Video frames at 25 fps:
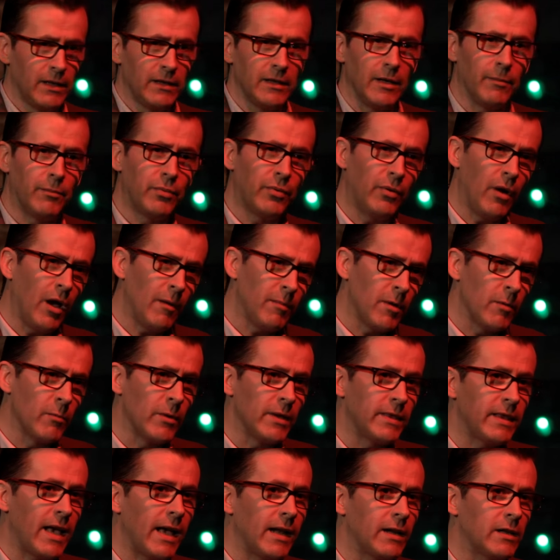The problem
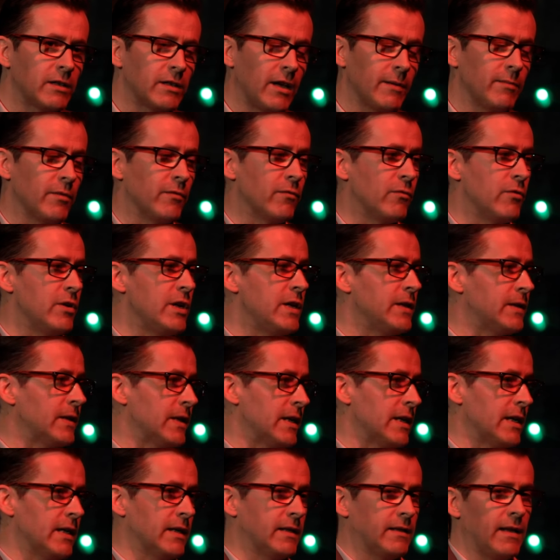with that type of
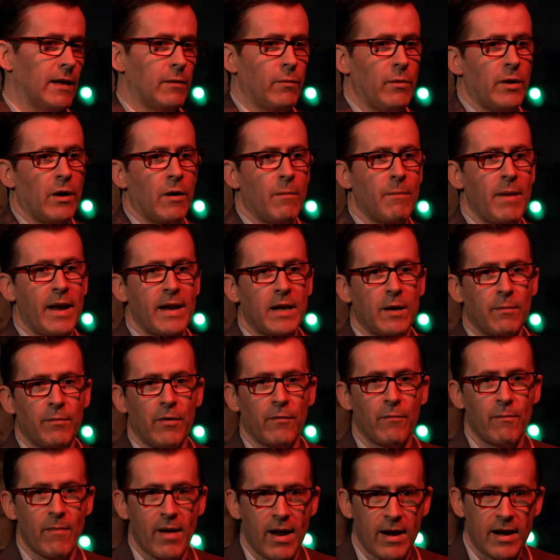reasoning is that we are made up
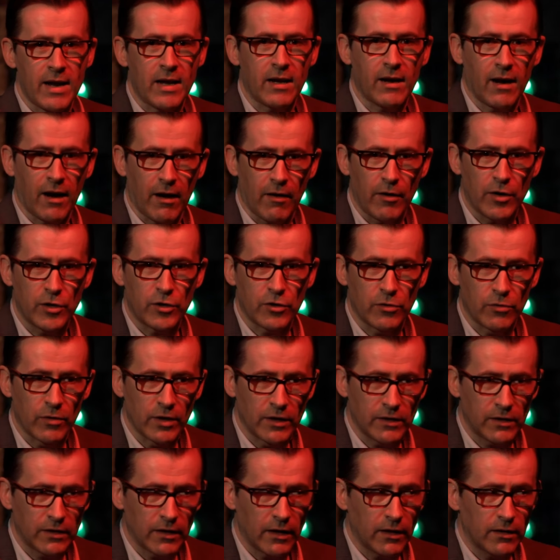of many
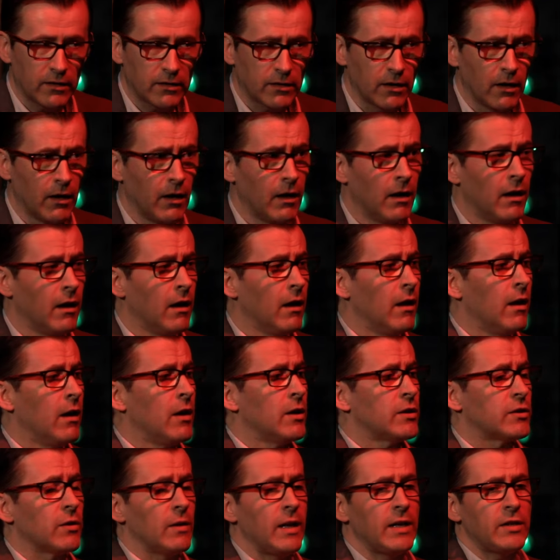characteristics.
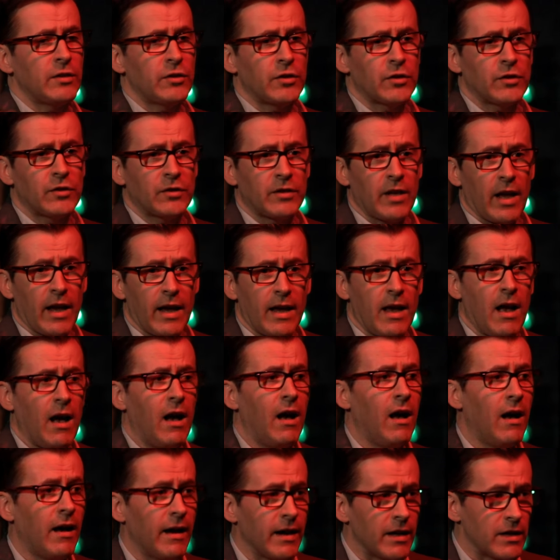So let's just say
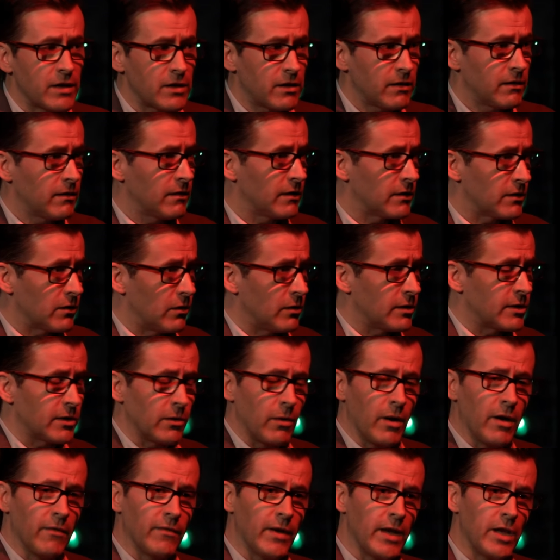height is
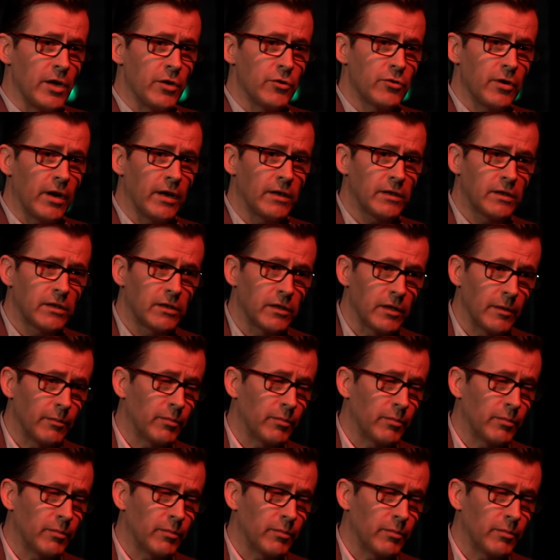also of interest.